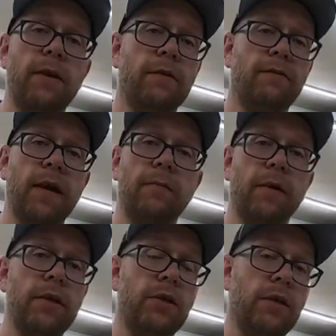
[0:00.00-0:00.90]
plus
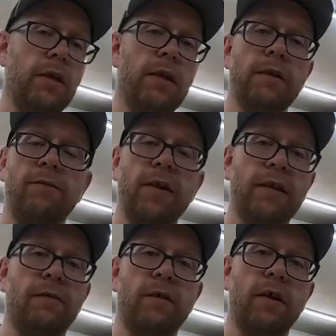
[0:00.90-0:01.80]
vibration is
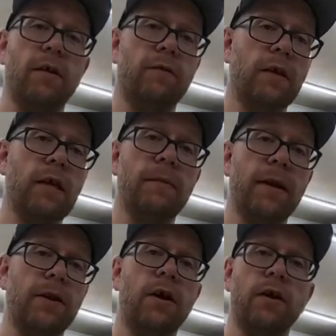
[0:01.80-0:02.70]
effective enough in getting
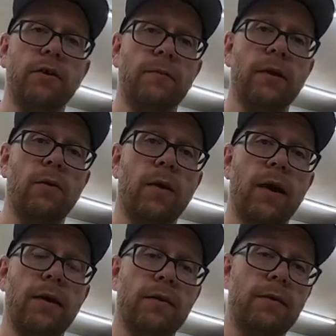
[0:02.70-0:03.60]
my dogs to be
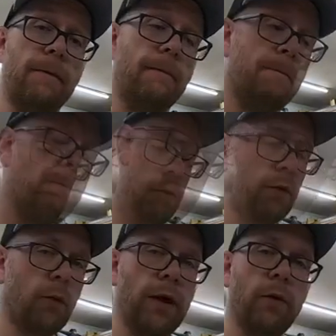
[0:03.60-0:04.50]
quiet.
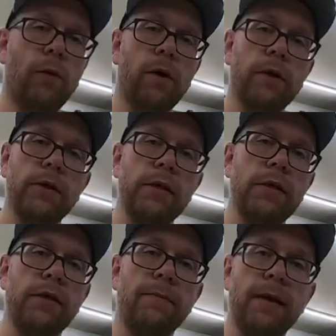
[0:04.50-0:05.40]
The way it works
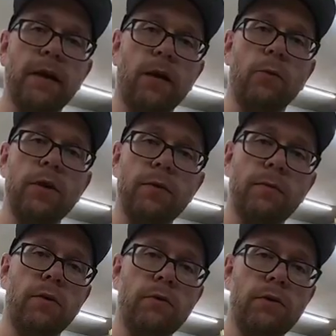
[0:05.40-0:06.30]
is depending on which
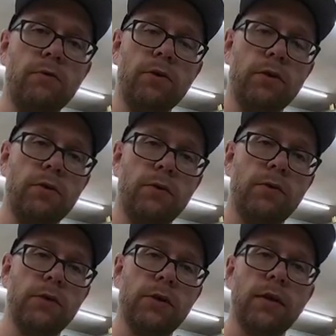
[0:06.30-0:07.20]
mode you
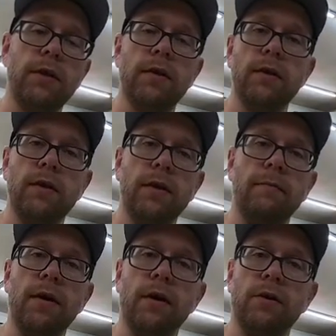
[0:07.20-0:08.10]
choose, it
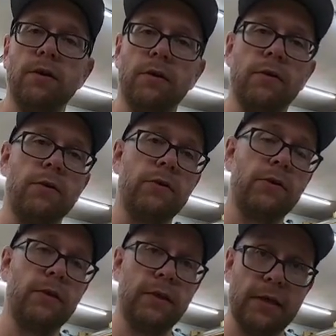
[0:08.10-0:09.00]

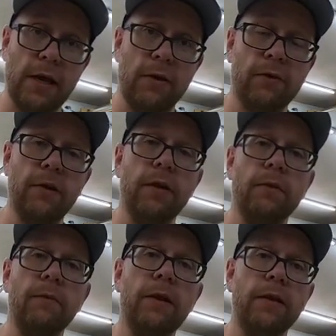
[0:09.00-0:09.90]
monitors the sound,
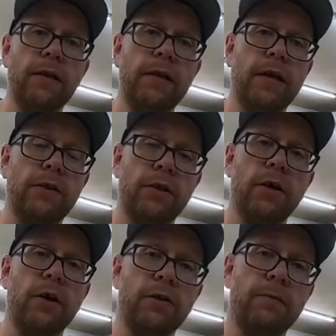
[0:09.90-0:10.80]
and when it detects a
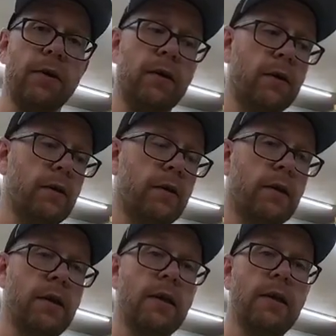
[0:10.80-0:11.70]
dog's bark,
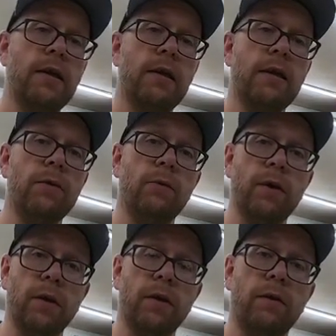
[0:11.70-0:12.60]
it
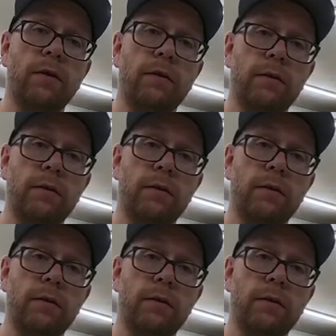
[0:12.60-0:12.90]
will